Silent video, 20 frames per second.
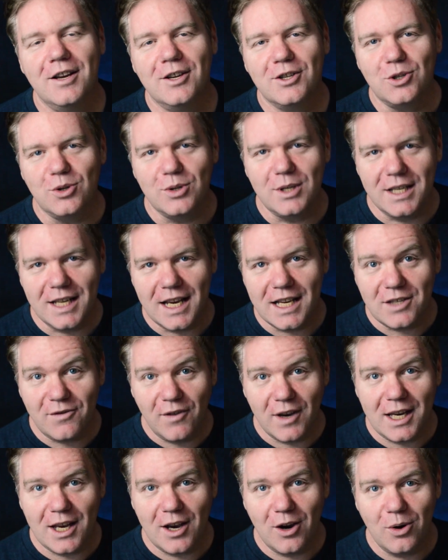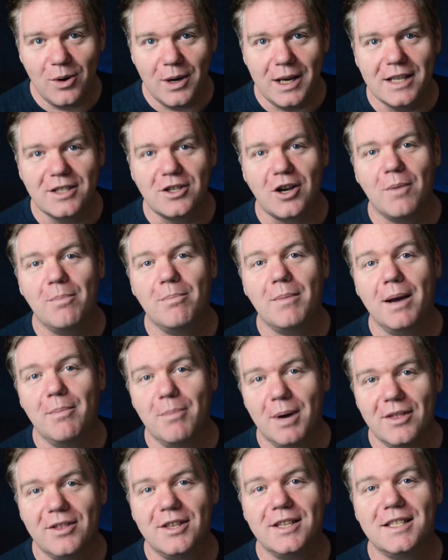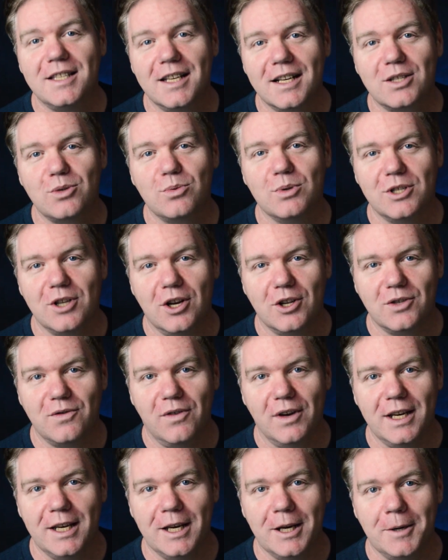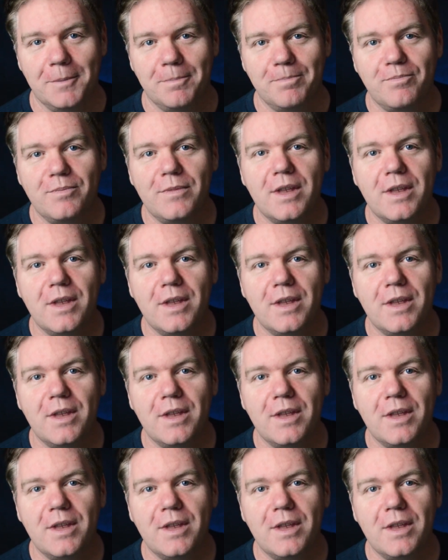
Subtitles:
So today's video is my month 6 results video.